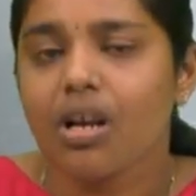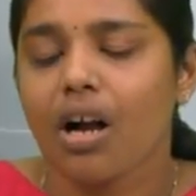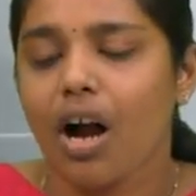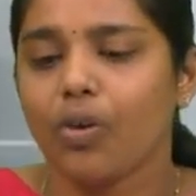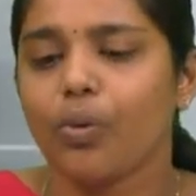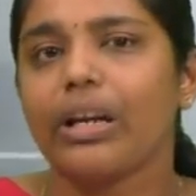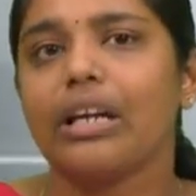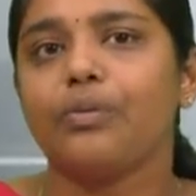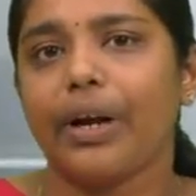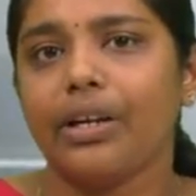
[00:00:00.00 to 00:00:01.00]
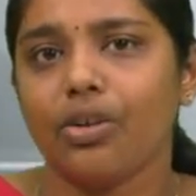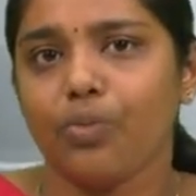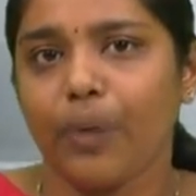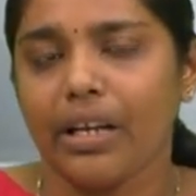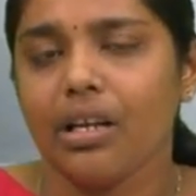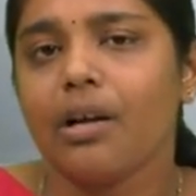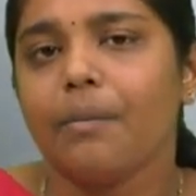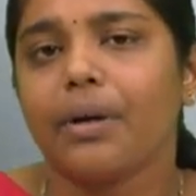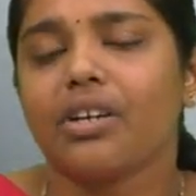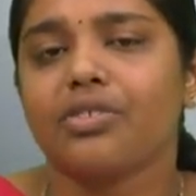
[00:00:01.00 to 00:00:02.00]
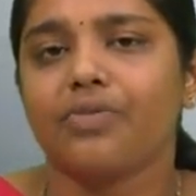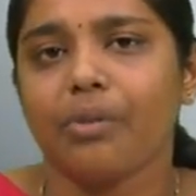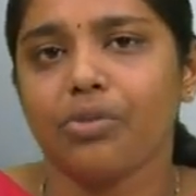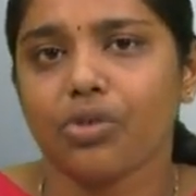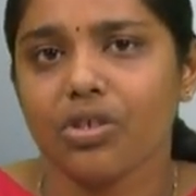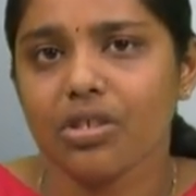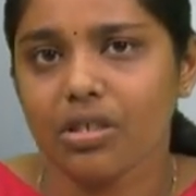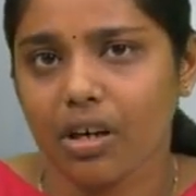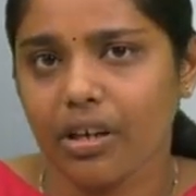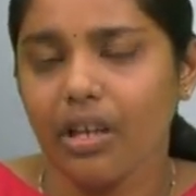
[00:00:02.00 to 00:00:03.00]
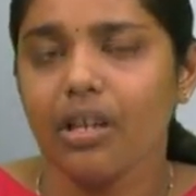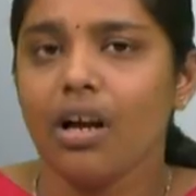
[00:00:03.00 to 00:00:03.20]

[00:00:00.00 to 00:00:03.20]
however, it went in vain because from 2013